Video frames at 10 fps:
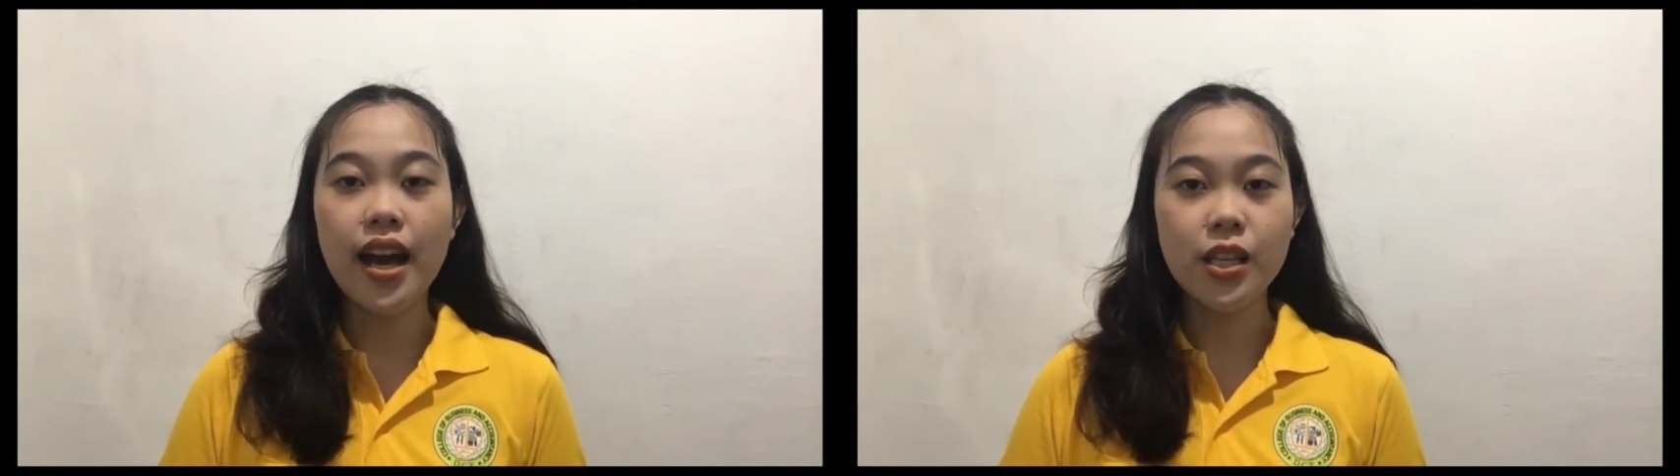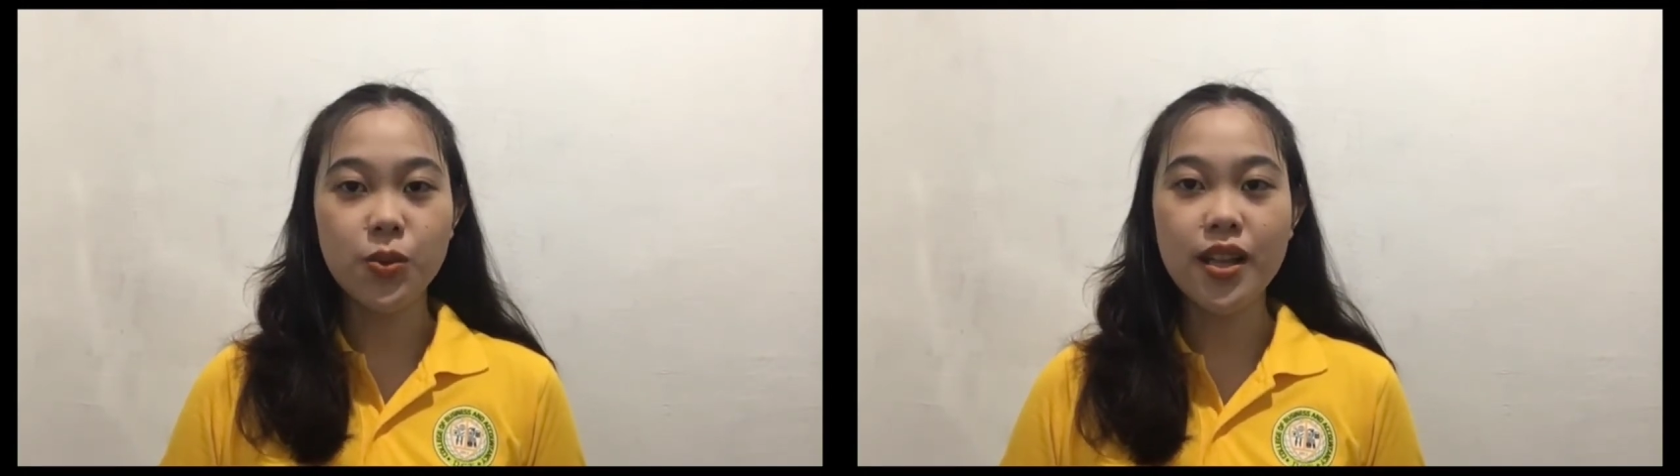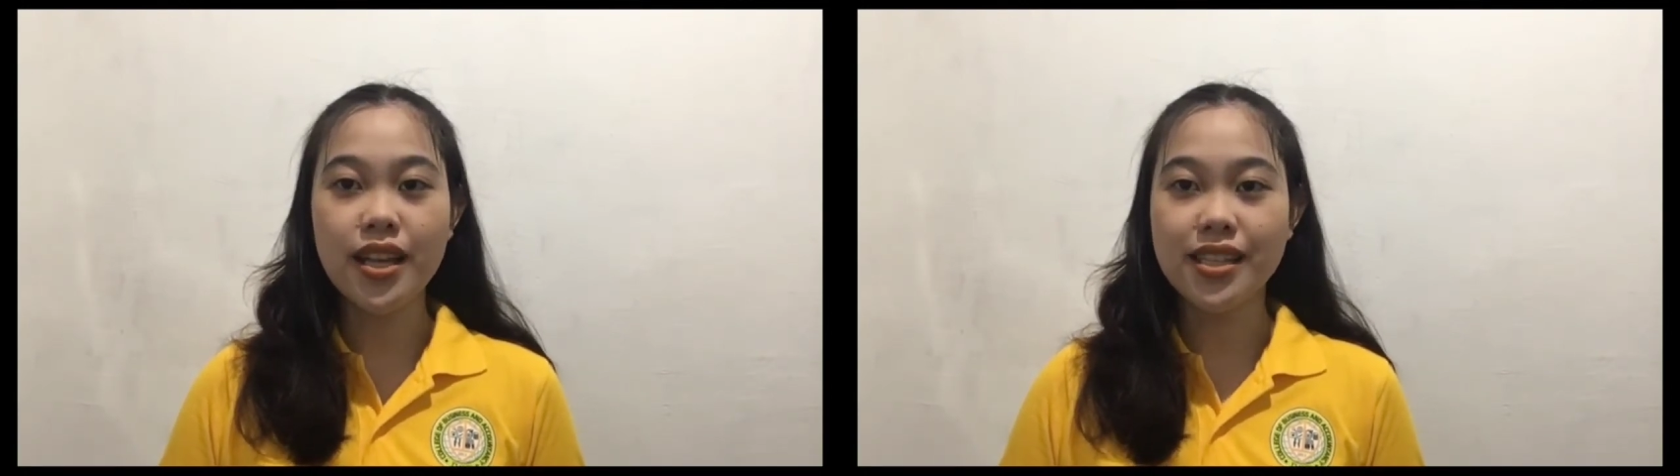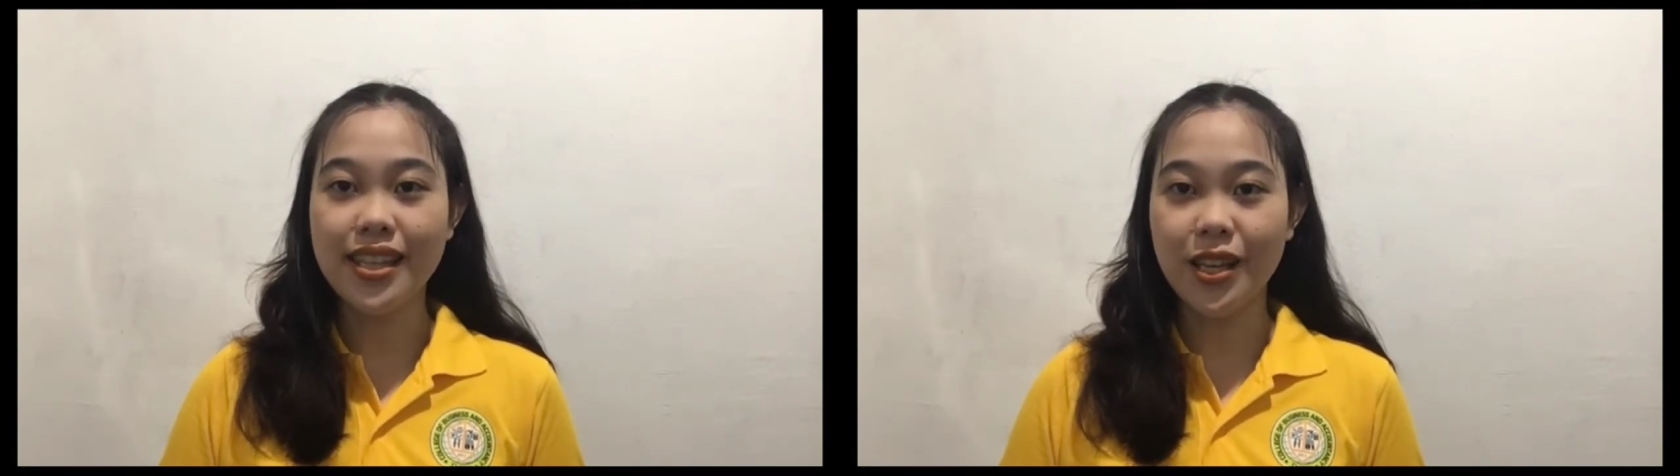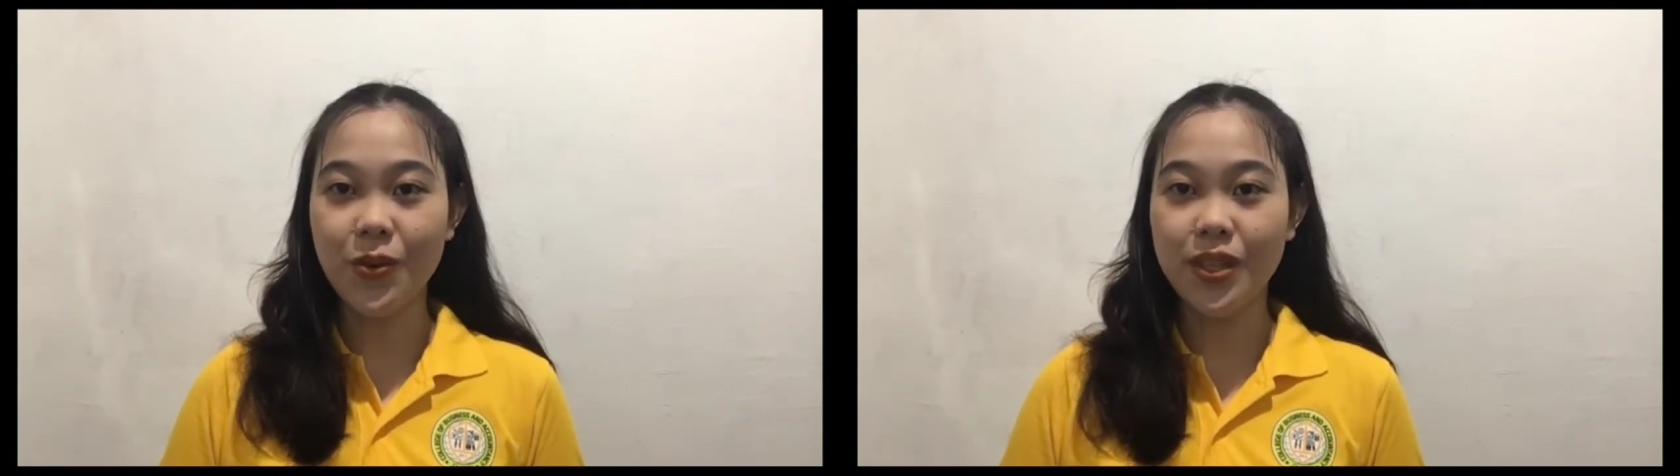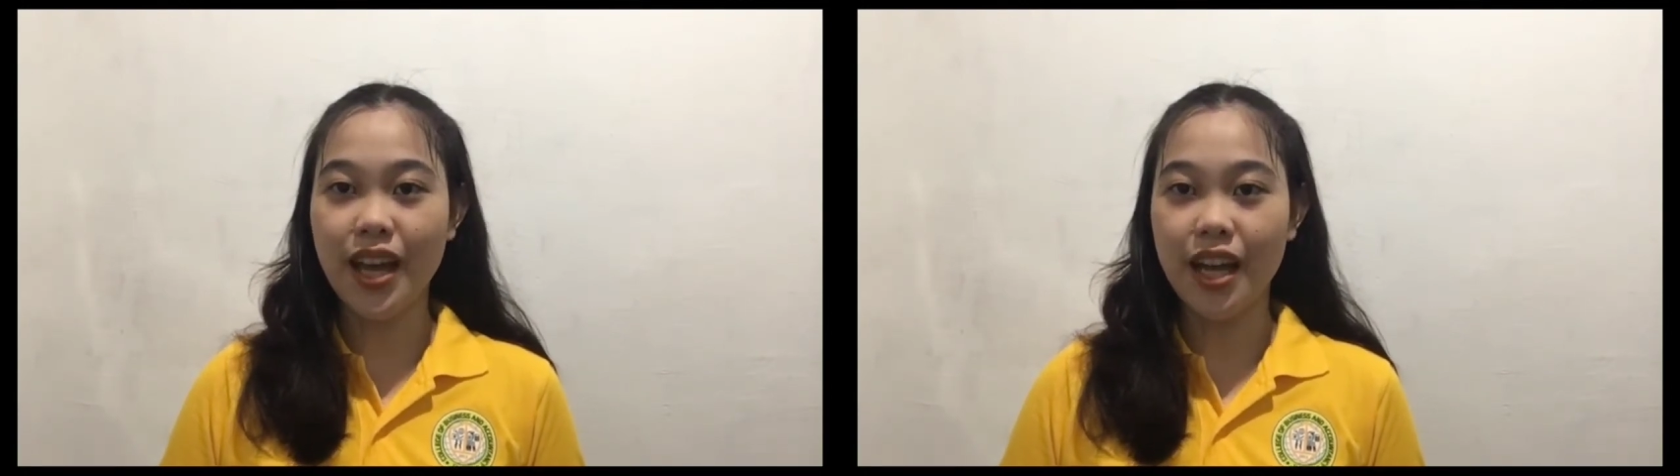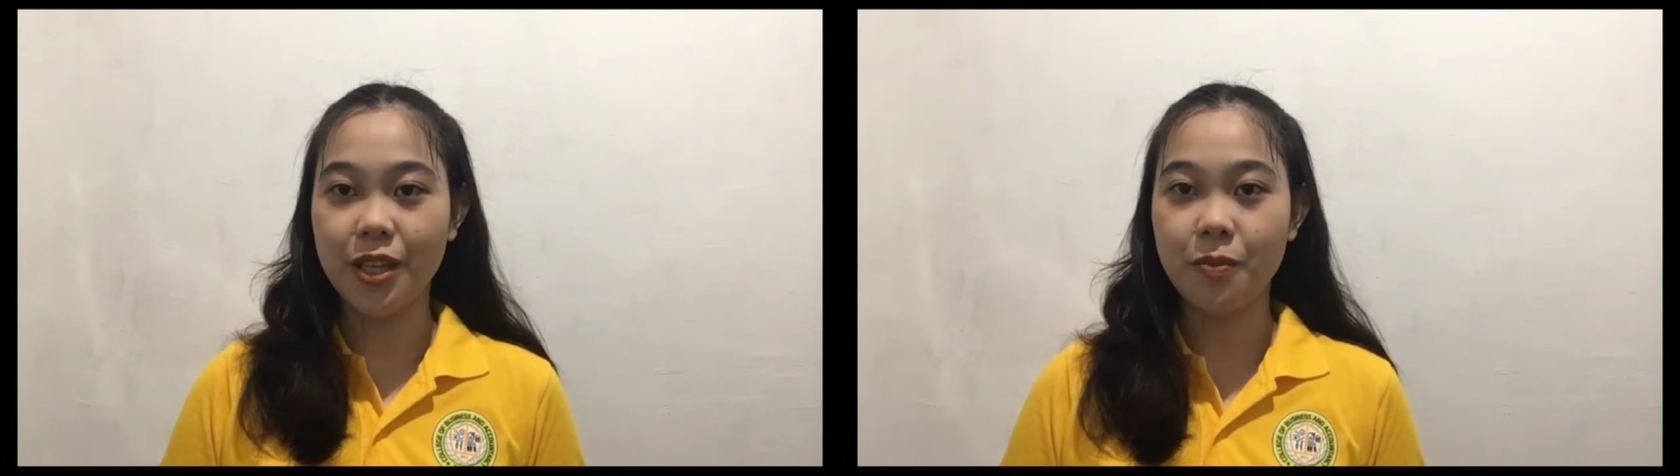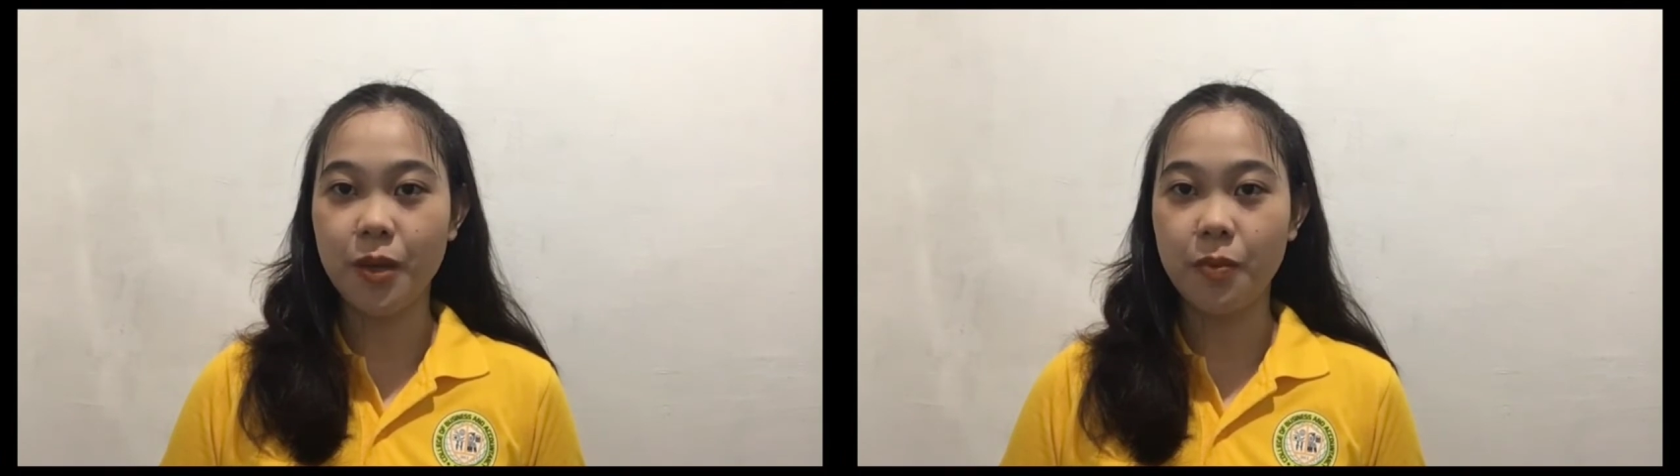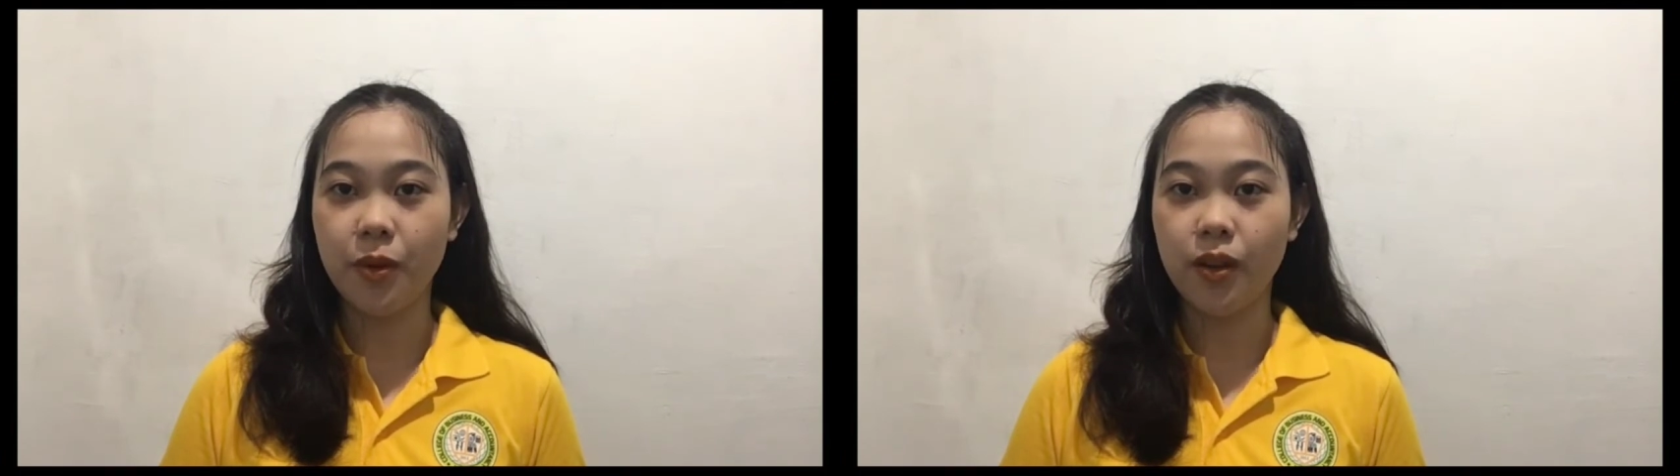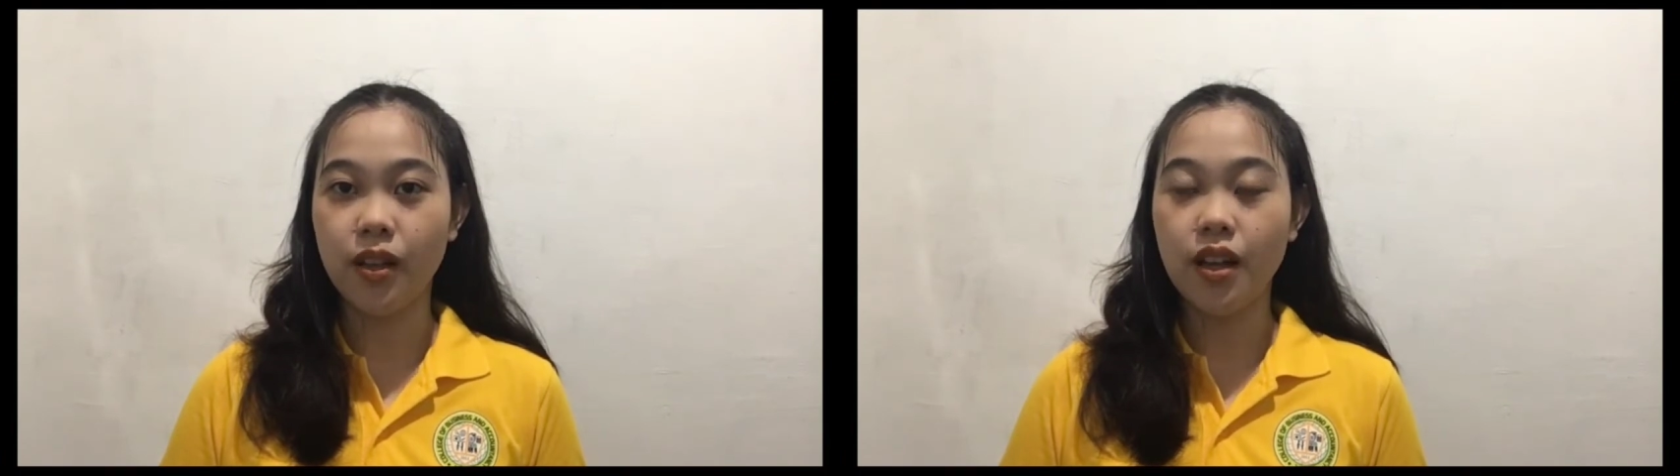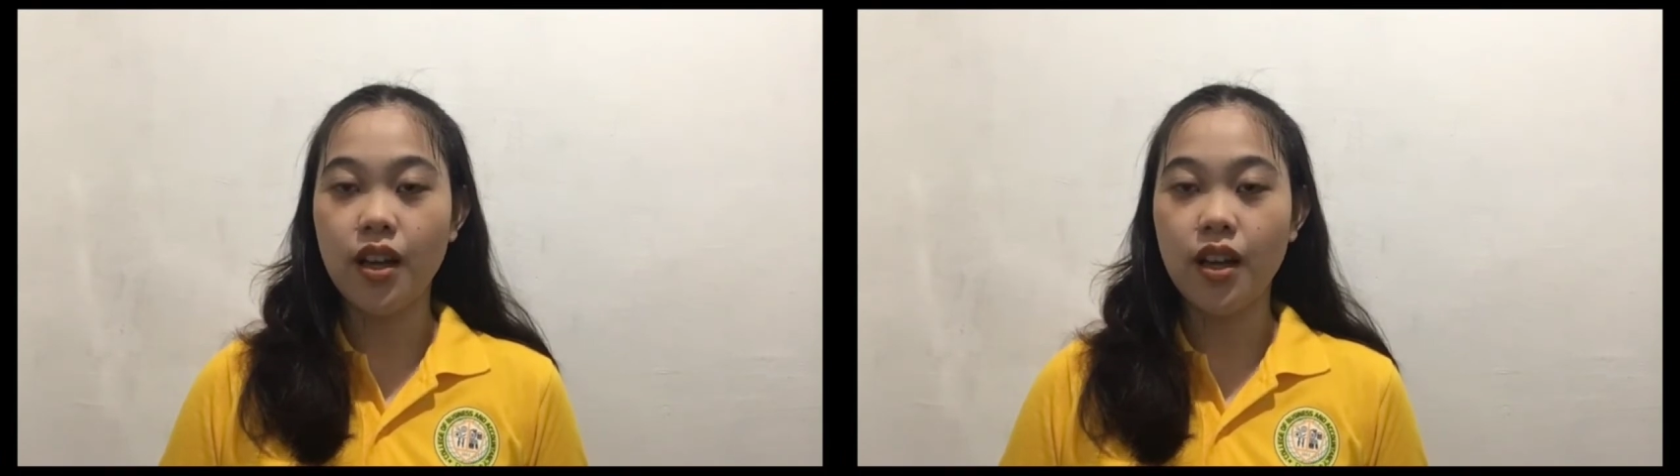as well as dealing with other people.